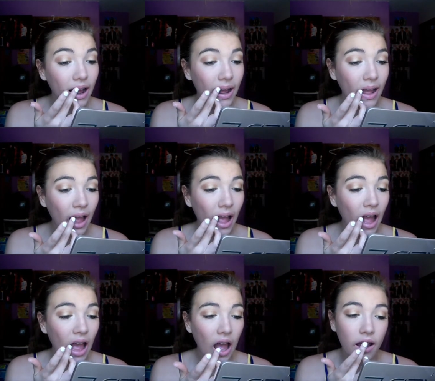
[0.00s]

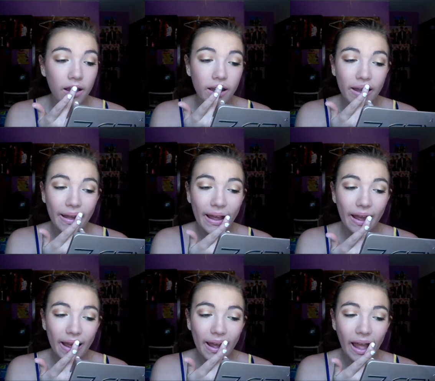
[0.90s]

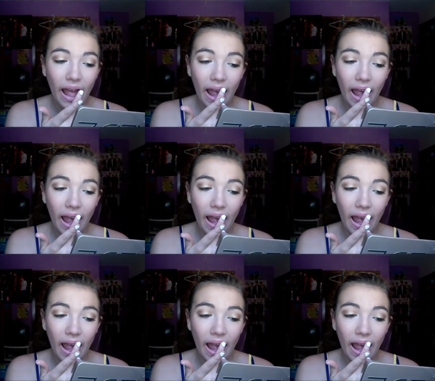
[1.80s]
Nobody speaks.